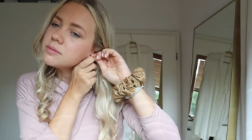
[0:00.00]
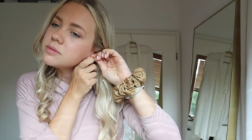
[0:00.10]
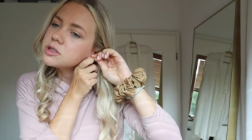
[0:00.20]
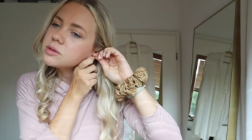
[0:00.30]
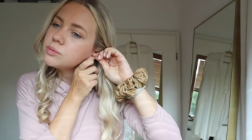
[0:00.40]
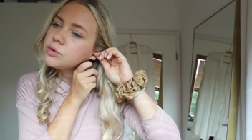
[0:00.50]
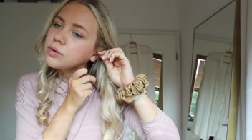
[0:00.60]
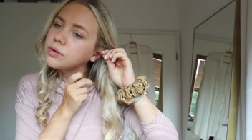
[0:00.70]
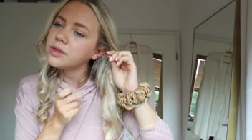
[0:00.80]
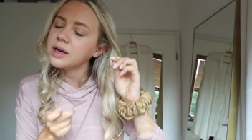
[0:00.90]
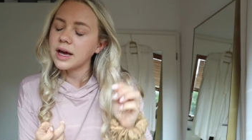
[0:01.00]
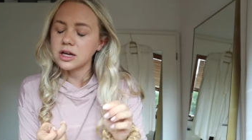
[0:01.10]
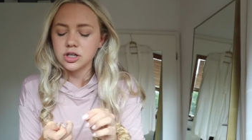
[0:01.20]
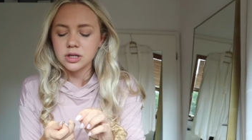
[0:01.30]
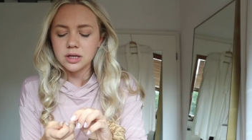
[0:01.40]
smooth. Like
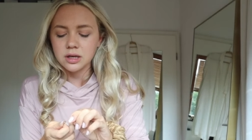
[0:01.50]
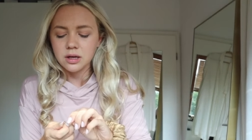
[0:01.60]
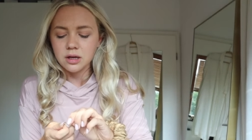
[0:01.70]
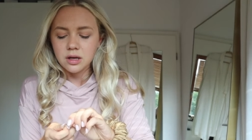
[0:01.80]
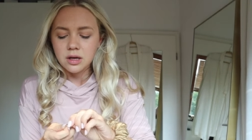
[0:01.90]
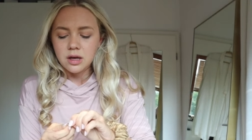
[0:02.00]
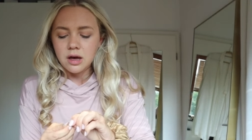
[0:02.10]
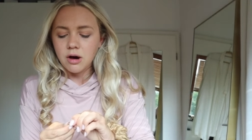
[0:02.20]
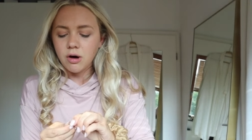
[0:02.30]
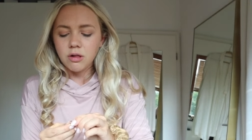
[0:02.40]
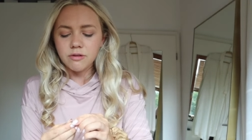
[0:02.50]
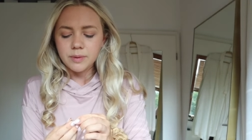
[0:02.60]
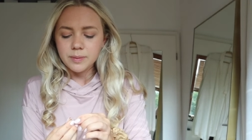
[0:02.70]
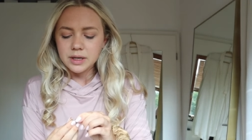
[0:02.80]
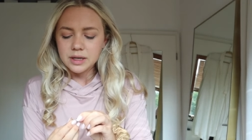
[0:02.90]
actually all of my
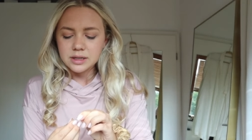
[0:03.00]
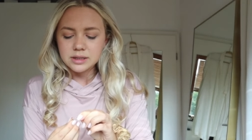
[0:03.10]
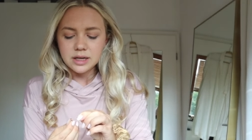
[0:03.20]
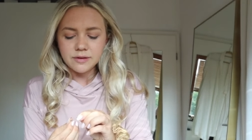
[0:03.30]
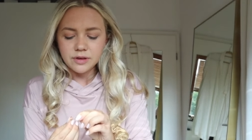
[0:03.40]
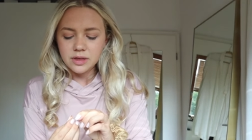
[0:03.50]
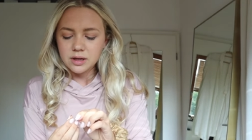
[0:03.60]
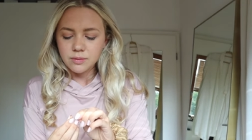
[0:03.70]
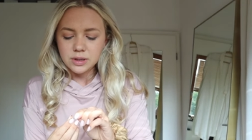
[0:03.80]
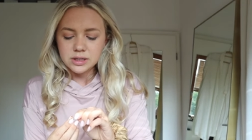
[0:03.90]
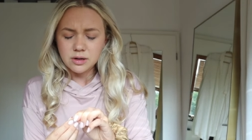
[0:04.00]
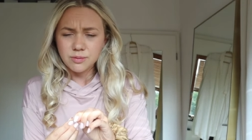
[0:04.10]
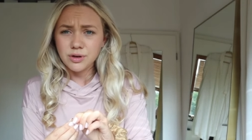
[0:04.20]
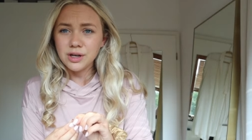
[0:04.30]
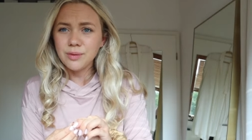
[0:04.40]
meetings, everything went down
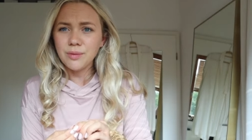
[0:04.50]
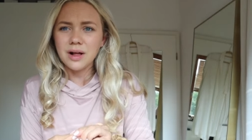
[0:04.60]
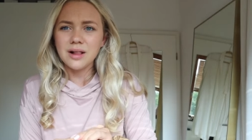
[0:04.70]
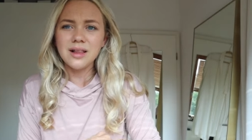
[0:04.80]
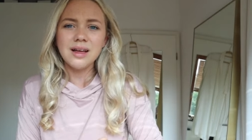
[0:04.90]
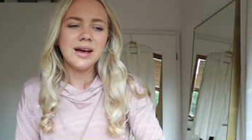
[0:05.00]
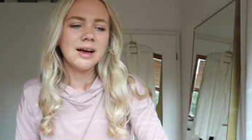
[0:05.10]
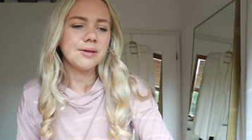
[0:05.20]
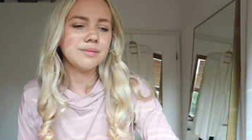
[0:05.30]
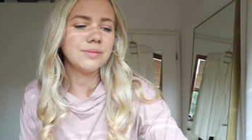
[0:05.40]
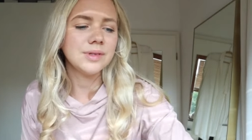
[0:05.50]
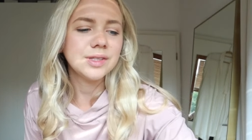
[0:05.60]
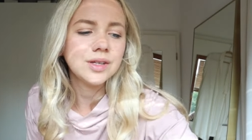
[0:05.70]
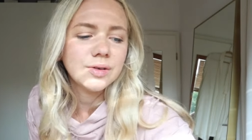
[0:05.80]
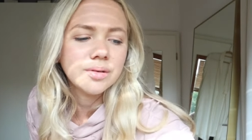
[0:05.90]
pretty well.
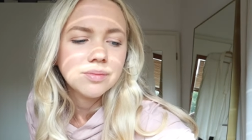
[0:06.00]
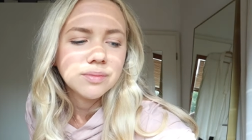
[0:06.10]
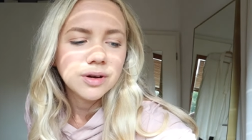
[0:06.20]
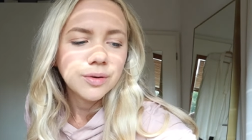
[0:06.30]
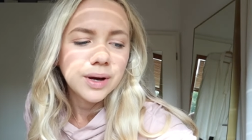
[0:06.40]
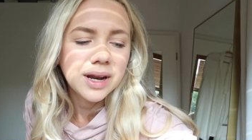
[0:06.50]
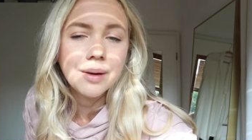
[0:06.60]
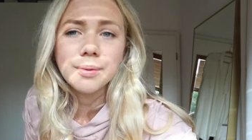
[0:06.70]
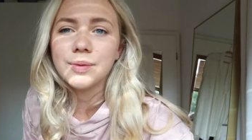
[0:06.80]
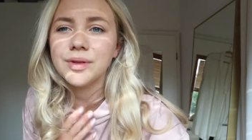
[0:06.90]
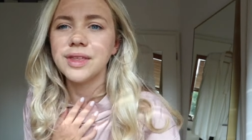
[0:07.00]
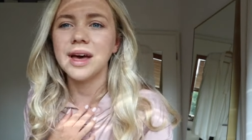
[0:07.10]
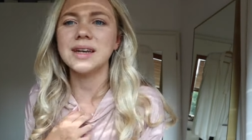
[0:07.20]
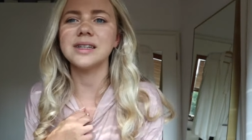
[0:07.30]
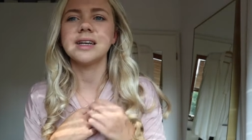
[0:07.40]
So quite happy with
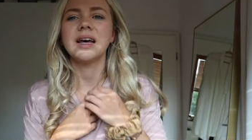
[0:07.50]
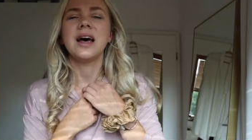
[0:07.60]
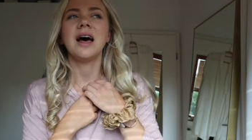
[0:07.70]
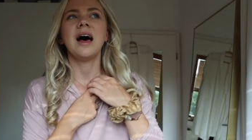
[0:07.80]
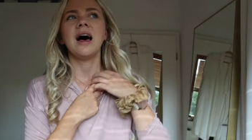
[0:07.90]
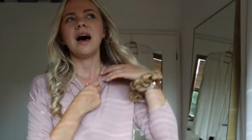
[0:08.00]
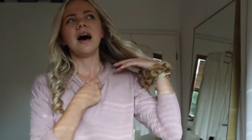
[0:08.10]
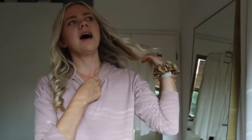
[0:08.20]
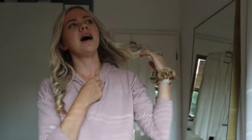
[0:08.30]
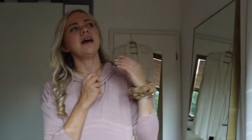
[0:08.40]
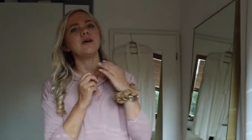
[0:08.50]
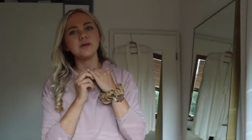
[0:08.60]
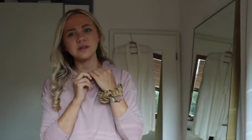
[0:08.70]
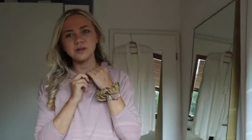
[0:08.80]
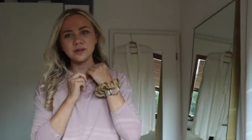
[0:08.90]
that. I
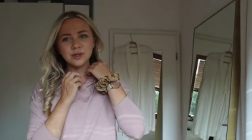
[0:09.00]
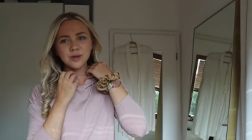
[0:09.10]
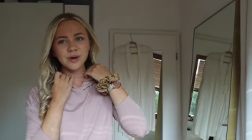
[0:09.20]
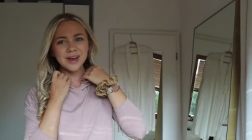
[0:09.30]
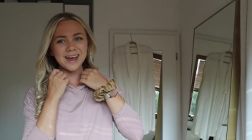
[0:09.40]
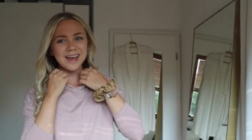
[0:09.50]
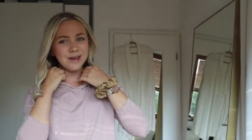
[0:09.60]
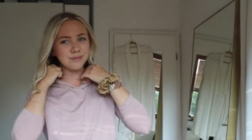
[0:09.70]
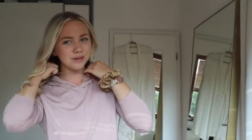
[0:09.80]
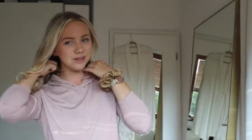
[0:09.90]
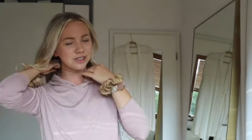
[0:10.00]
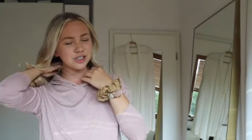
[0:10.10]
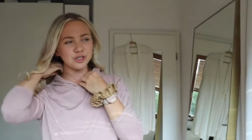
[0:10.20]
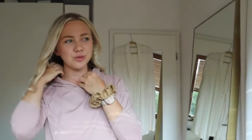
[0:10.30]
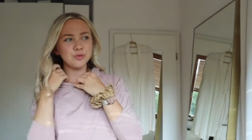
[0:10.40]
was also able
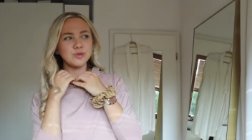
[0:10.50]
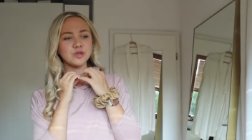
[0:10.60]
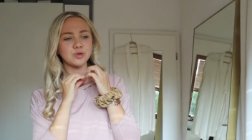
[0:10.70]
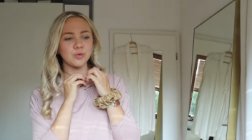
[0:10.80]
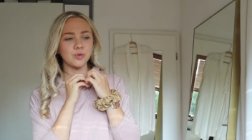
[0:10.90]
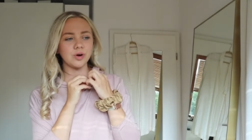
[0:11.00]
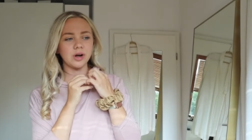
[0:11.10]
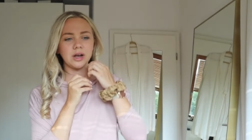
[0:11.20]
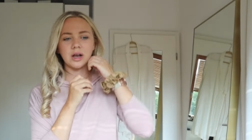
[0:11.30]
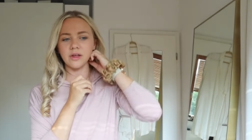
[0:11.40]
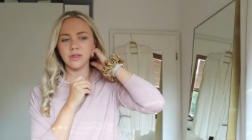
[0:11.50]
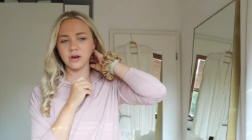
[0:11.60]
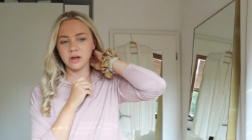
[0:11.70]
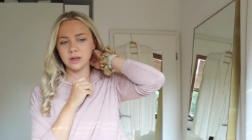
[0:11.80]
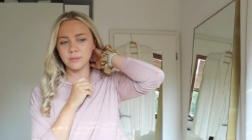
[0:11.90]
to score another
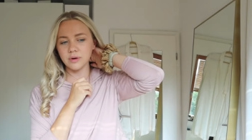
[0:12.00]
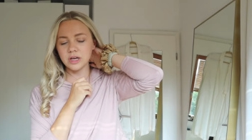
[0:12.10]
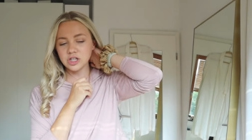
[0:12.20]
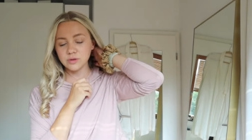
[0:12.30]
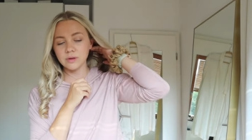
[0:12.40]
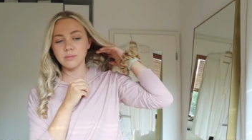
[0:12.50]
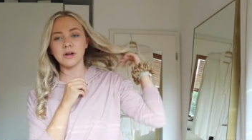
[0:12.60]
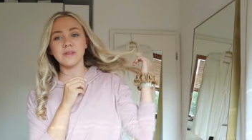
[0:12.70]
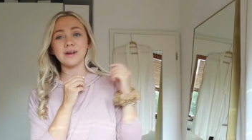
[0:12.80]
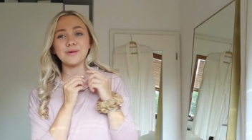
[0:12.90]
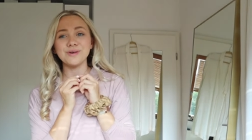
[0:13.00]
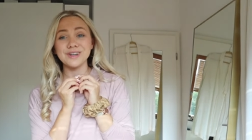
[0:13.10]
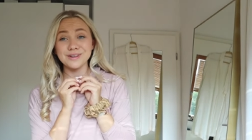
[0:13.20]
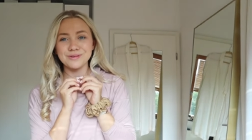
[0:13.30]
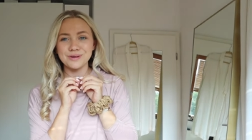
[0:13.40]
collaboration with a brand that I
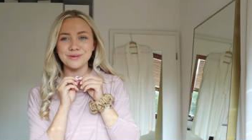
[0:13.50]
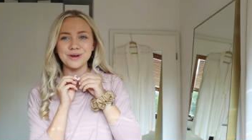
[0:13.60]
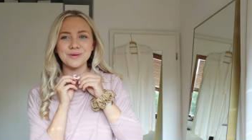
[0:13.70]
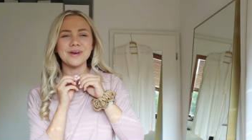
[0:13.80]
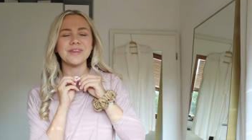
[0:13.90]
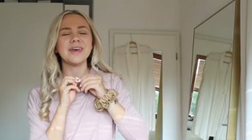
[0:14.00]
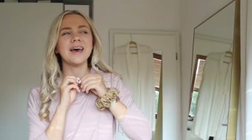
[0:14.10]
really want to work with.